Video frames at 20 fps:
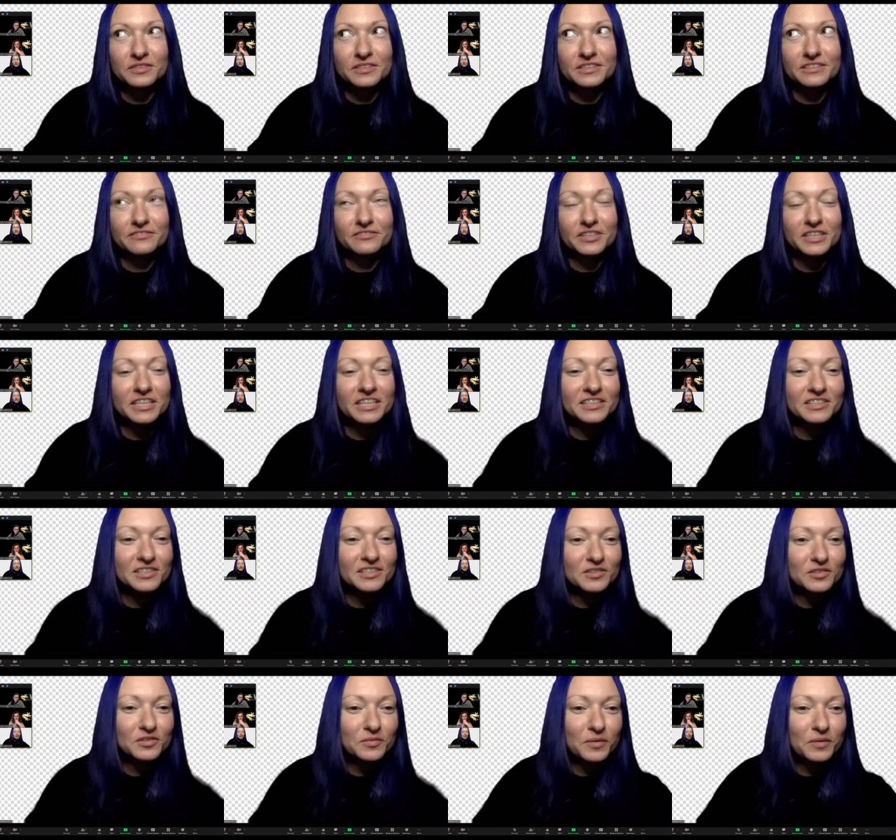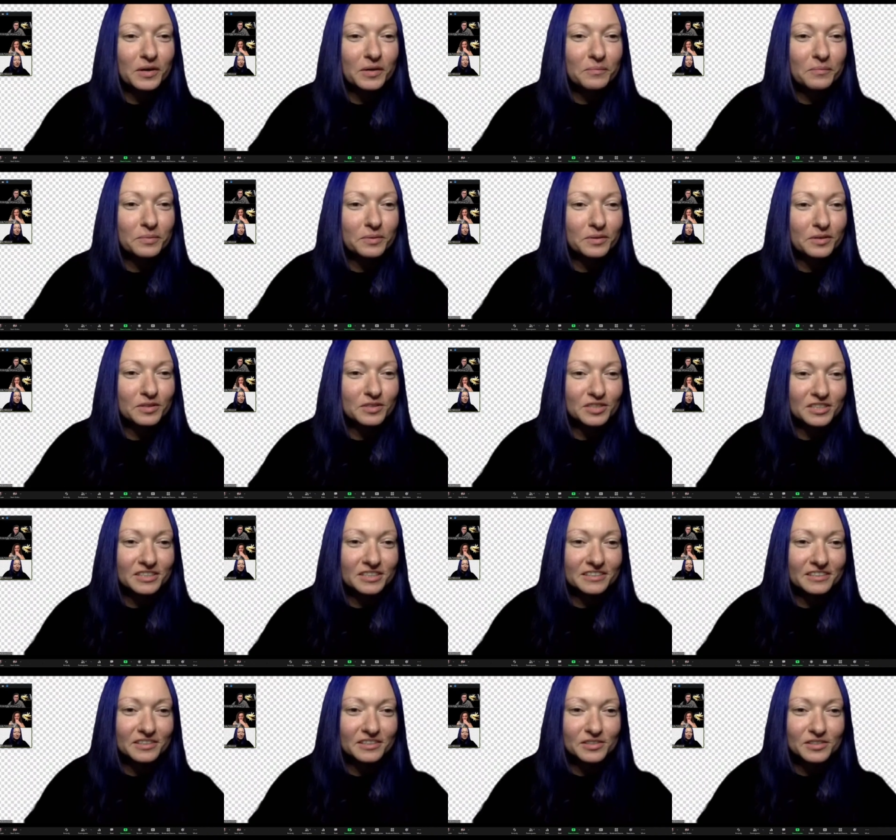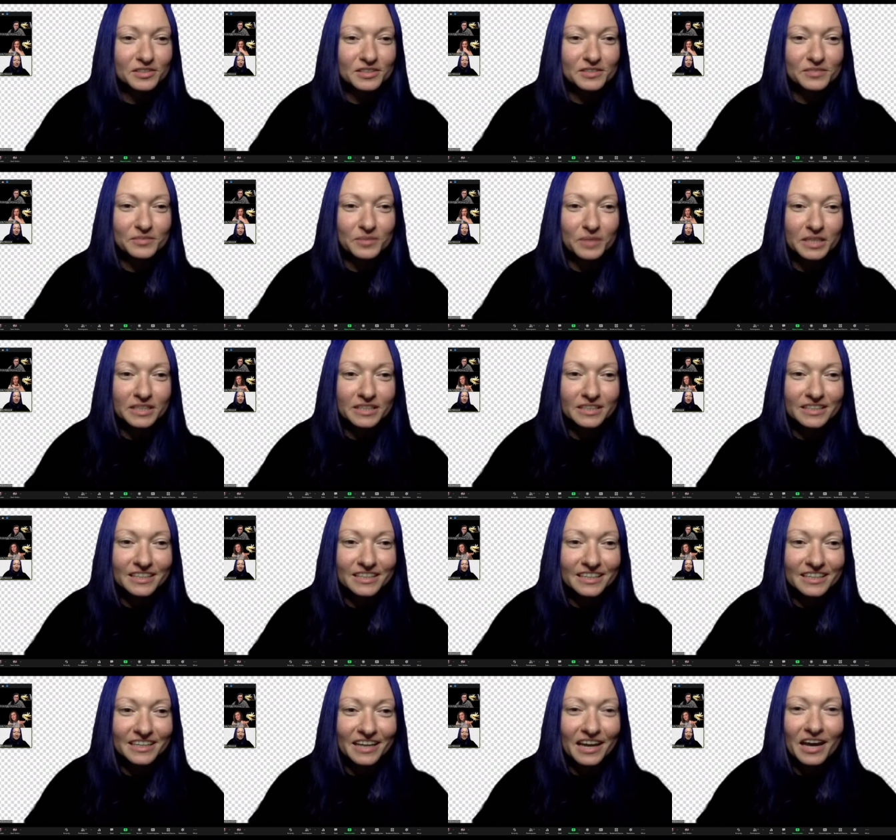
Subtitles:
divinity into my project Deus Ex Machina.